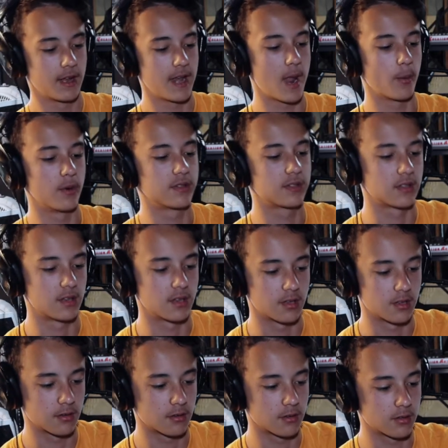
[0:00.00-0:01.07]
And we're just gonna
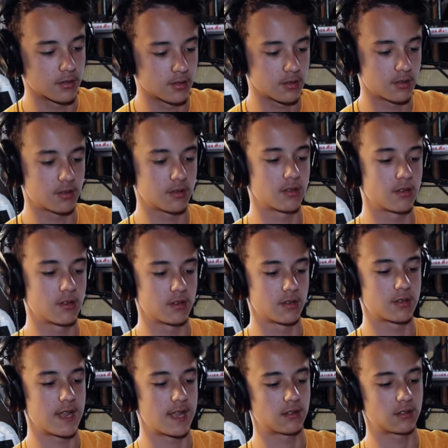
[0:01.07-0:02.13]

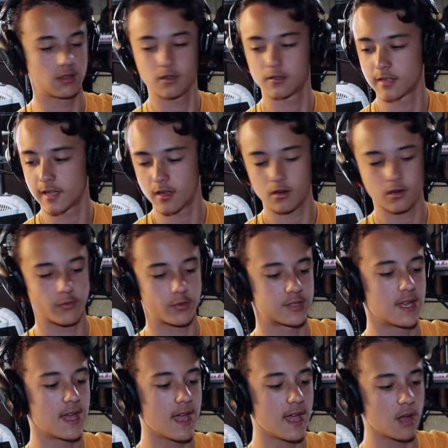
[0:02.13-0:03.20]
take this out of the
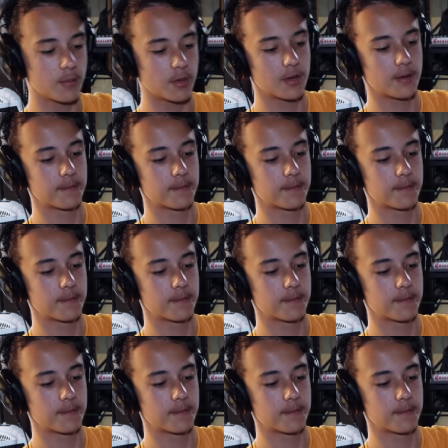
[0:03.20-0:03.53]
tab,